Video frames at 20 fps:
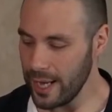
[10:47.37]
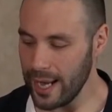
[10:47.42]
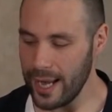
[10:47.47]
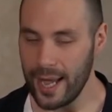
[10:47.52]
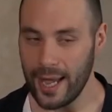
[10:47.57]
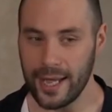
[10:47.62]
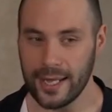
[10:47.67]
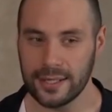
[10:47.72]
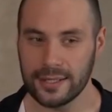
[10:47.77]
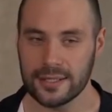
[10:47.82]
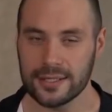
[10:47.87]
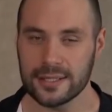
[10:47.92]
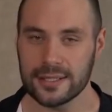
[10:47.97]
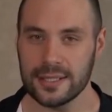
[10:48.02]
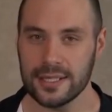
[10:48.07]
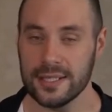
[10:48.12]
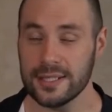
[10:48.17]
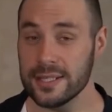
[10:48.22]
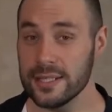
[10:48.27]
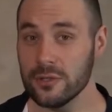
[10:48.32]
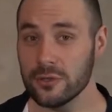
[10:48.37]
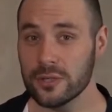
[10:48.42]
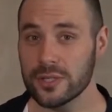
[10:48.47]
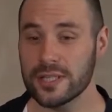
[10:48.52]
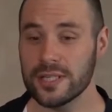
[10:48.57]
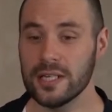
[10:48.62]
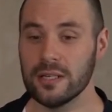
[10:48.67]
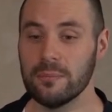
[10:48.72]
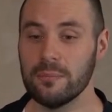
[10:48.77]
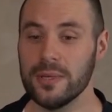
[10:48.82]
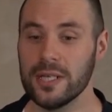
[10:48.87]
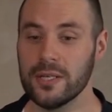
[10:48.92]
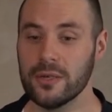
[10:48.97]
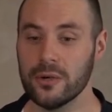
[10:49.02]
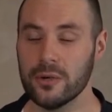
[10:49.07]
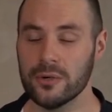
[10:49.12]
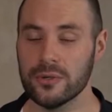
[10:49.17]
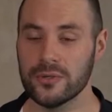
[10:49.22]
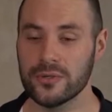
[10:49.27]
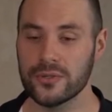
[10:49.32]
And it's interesting
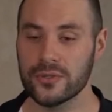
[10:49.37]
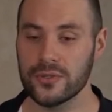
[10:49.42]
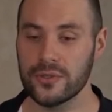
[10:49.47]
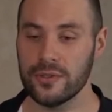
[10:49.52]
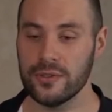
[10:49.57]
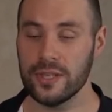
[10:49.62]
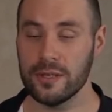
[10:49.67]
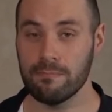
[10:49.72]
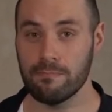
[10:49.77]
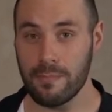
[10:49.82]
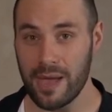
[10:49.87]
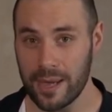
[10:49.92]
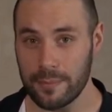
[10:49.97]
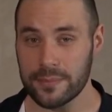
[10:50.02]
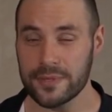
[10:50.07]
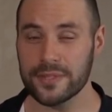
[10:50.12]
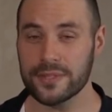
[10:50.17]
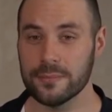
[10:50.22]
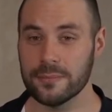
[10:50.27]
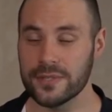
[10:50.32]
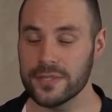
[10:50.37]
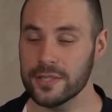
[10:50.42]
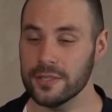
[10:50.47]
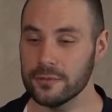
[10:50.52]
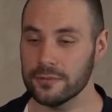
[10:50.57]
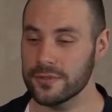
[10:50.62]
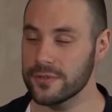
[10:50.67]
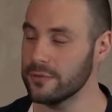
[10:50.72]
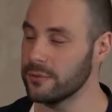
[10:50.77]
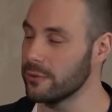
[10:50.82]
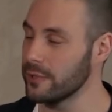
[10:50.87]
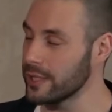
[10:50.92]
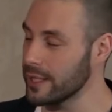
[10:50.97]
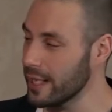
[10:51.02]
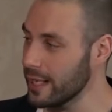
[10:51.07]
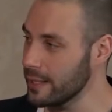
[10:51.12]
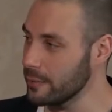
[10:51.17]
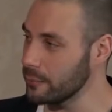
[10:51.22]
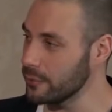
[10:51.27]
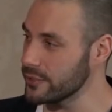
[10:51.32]
because the maps themselves for the
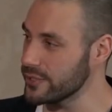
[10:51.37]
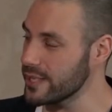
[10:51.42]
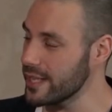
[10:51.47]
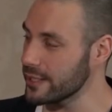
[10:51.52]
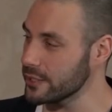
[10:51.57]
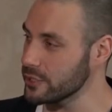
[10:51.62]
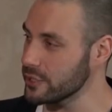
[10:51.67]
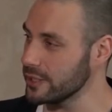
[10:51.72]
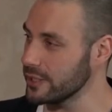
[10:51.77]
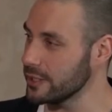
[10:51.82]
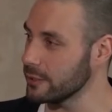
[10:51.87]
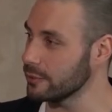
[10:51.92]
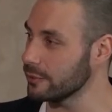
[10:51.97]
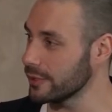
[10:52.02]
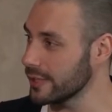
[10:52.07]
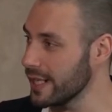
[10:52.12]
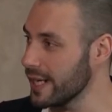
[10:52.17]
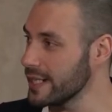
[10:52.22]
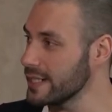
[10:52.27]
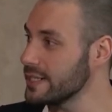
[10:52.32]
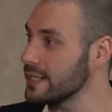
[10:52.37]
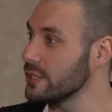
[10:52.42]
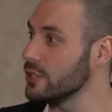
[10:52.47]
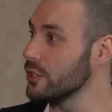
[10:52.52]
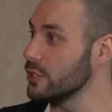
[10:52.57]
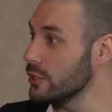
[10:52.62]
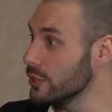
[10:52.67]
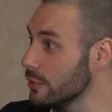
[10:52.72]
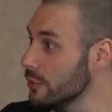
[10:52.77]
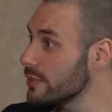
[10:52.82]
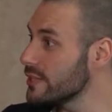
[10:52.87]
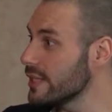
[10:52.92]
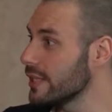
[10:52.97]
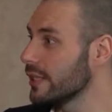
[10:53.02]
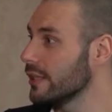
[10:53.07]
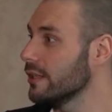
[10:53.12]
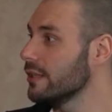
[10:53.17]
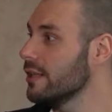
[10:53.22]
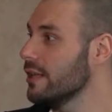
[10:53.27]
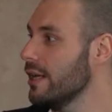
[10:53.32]
game was actually created
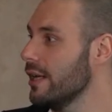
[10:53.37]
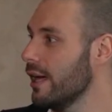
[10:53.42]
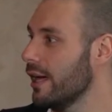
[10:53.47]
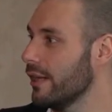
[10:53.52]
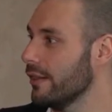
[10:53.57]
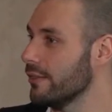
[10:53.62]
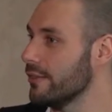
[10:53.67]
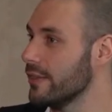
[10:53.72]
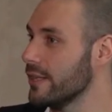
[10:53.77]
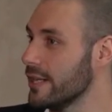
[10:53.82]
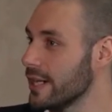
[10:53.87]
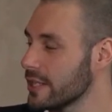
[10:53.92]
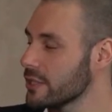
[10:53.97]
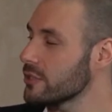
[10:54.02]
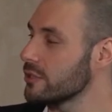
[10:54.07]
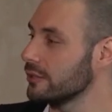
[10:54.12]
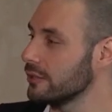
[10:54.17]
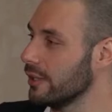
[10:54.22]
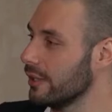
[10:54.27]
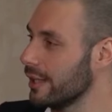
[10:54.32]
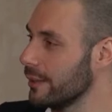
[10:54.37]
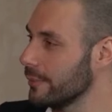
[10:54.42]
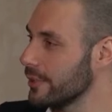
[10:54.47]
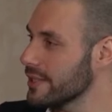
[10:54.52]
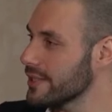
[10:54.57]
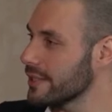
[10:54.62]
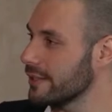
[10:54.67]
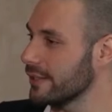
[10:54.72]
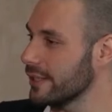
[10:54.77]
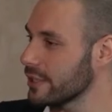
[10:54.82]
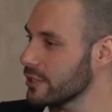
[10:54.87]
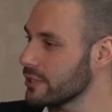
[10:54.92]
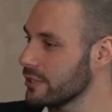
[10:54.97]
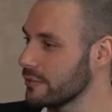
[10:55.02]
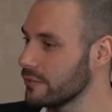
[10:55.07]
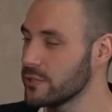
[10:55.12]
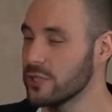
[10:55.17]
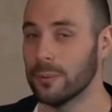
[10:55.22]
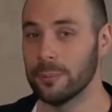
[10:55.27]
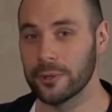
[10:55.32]
using the National Library's collection
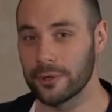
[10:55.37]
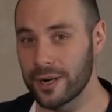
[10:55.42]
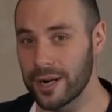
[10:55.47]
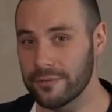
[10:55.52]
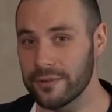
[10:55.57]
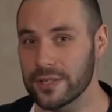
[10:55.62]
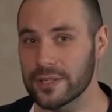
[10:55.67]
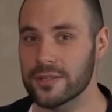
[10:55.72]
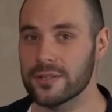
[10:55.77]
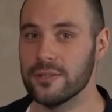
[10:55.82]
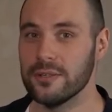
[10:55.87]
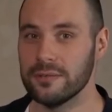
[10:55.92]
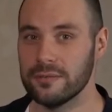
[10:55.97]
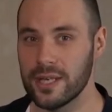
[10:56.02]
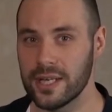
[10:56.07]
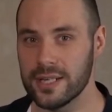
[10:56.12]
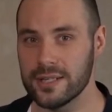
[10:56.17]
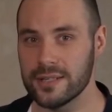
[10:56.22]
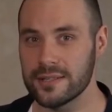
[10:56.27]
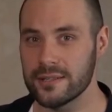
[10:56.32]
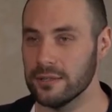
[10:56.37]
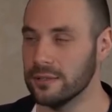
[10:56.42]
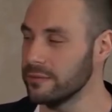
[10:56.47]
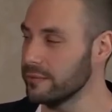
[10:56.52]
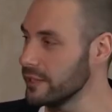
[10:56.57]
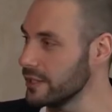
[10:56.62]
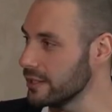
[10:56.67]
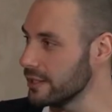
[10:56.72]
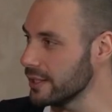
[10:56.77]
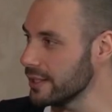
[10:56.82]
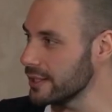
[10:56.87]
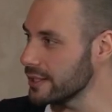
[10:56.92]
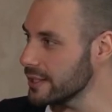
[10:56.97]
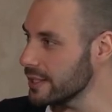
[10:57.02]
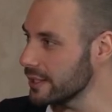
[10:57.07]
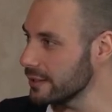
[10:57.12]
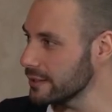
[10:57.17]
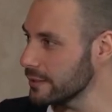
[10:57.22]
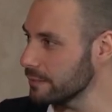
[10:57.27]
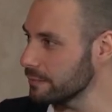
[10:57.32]
of topographic surveys of the United
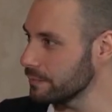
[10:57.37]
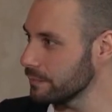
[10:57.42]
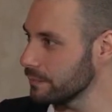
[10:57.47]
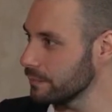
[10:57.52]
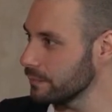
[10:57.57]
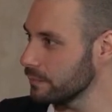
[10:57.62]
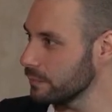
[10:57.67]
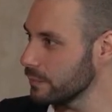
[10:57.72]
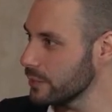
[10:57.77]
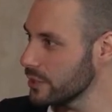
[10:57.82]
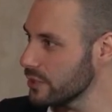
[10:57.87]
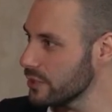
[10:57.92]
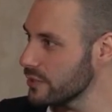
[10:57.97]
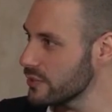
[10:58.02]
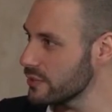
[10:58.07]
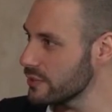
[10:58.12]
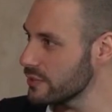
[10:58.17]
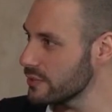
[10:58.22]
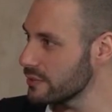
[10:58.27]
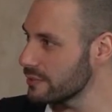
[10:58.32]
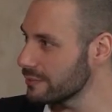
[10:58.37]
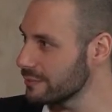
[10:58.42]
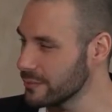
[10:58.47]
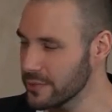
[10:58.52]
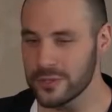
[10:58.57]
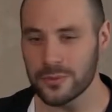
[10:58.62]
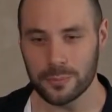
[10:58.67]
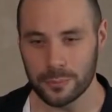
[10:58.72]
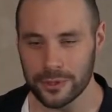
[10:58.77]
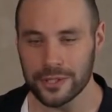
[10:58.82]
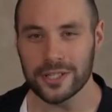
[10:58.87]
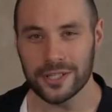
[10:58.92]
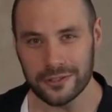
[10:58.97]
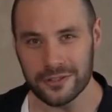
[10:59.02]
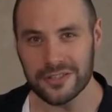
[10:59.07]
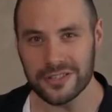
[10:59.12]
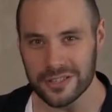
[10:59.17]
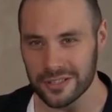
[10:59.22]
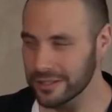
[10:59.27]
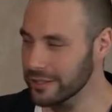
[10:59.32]
Kingdom, which is pretty
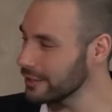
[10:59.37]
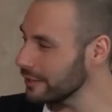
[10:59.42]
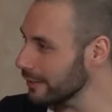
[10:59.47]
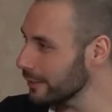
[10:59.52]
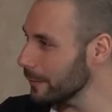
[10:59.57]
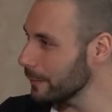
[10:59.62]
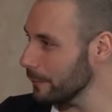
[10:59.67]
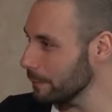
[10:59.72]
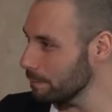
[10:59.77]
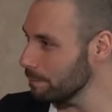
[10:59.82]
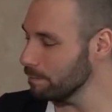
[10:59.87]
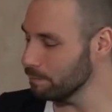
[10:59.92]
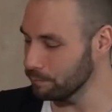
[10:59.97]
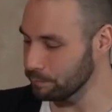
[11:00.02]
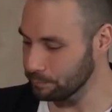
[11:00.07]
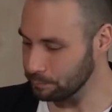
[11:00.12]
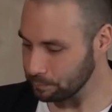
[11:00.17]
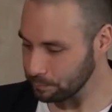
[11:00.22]
interesting, I think. Mm. Mm.